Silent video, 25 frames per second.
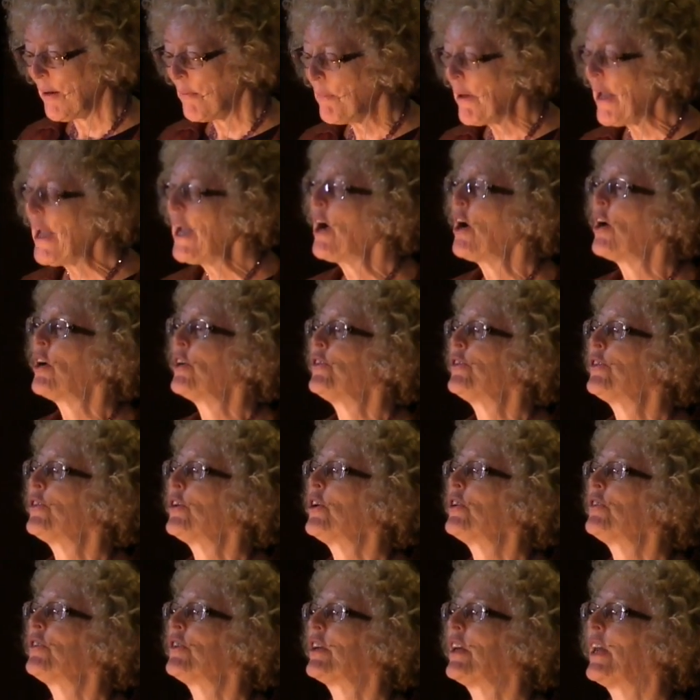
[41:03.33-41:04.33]
May our
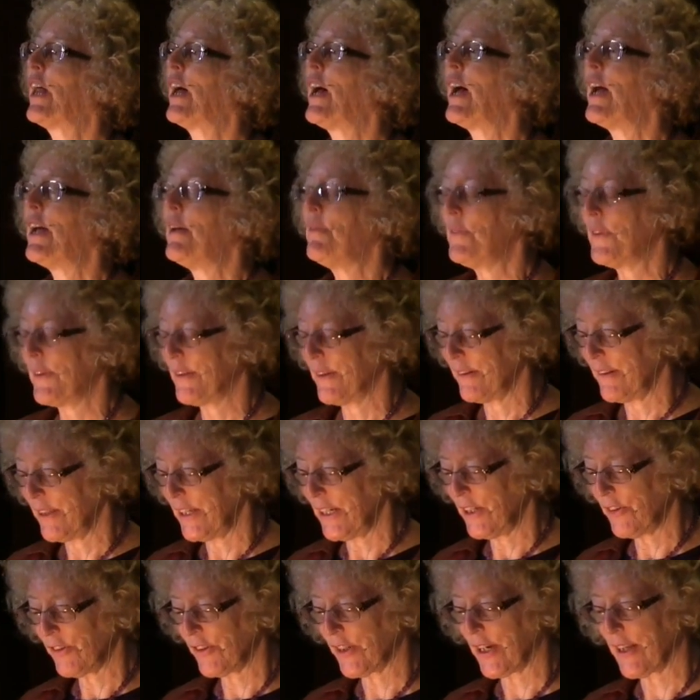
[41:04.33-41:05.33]
church lives
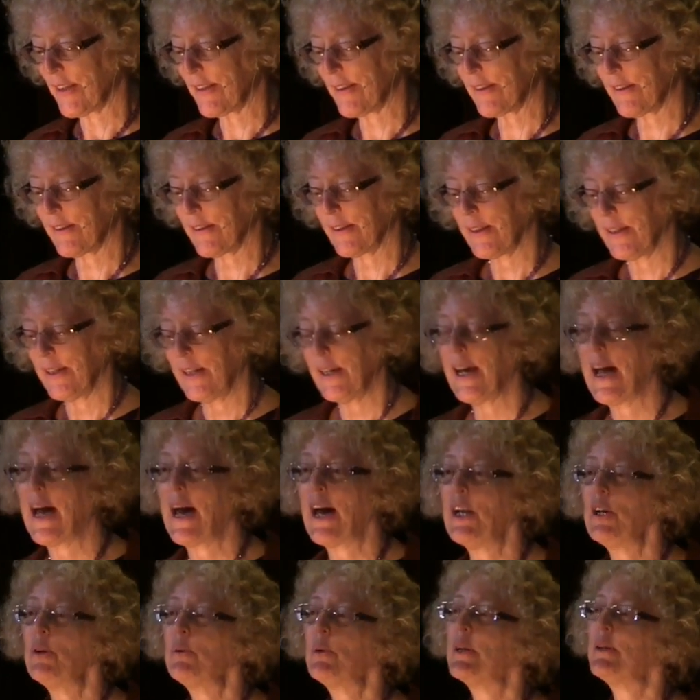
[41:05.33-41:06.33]
teach us
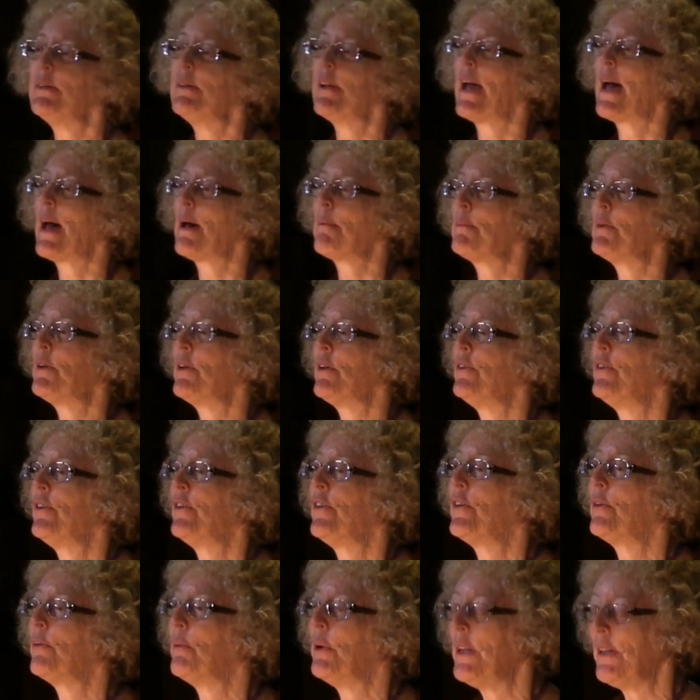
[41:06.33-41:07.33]
how to adapt
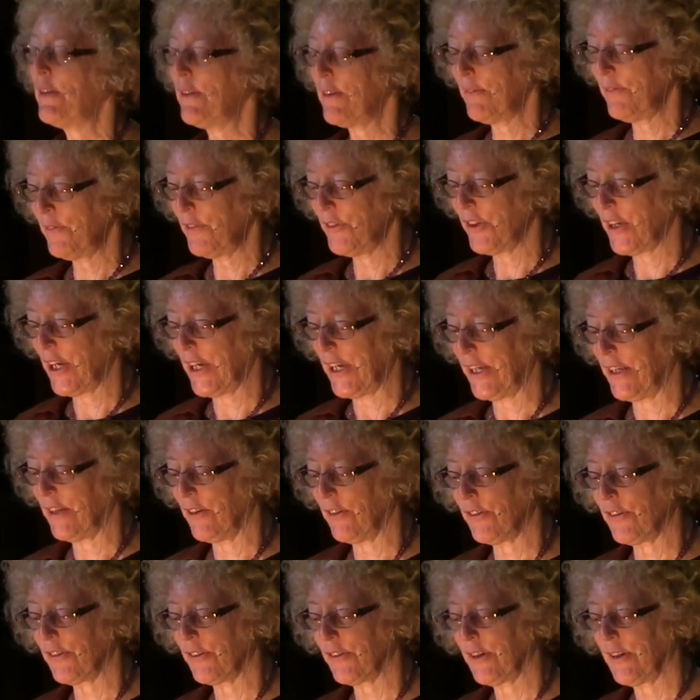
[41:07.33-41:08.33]
to the winds of
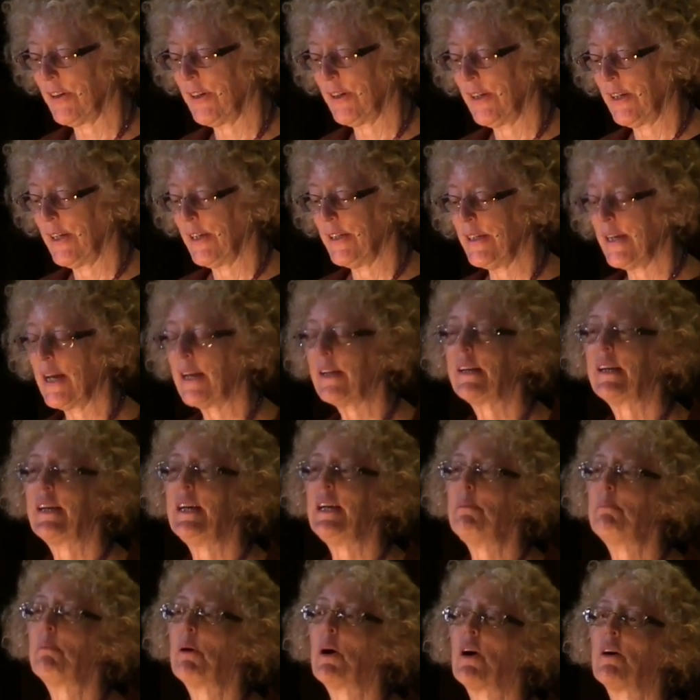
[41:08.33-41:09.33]
change, yet
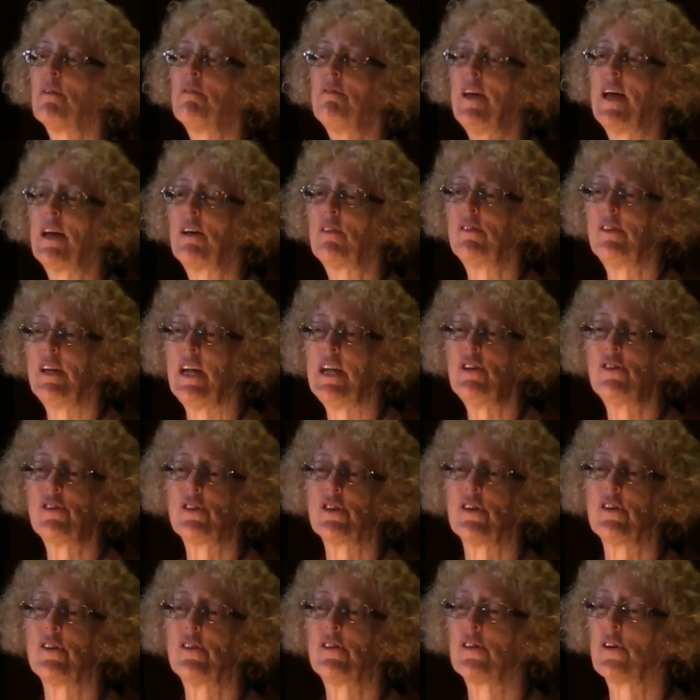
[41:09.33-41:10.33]
keep our
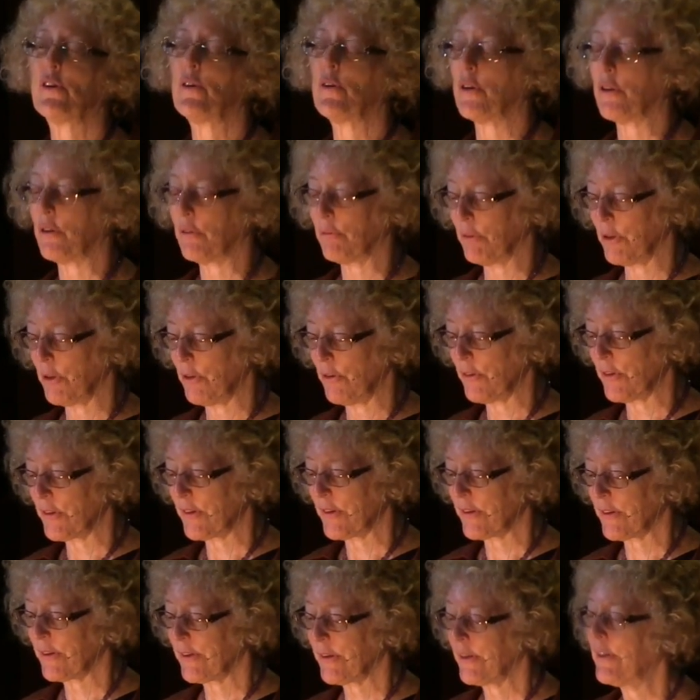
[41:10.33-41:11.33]
foundations or
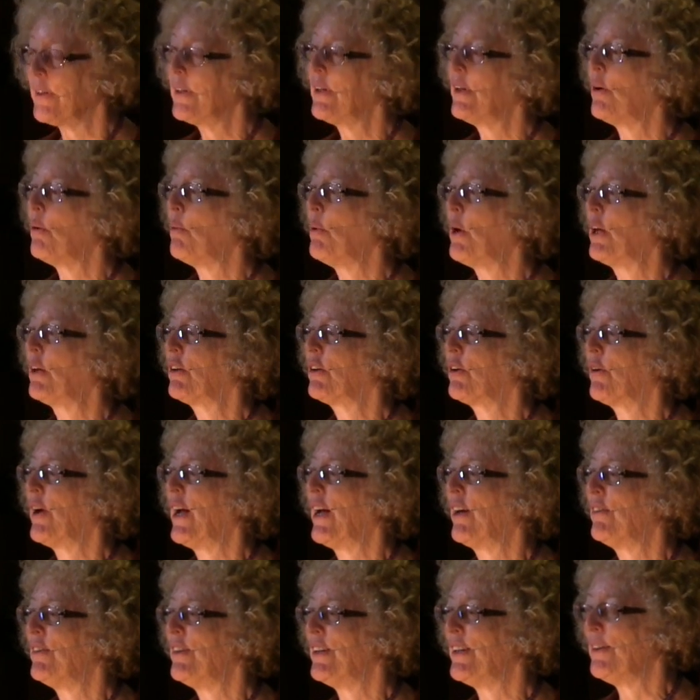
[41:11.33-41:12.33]
roots well
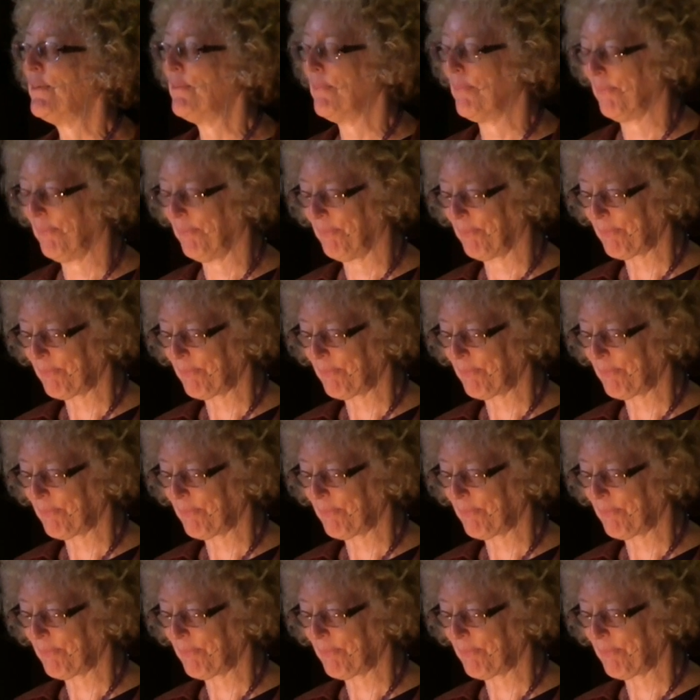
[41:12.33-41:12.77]
grounded.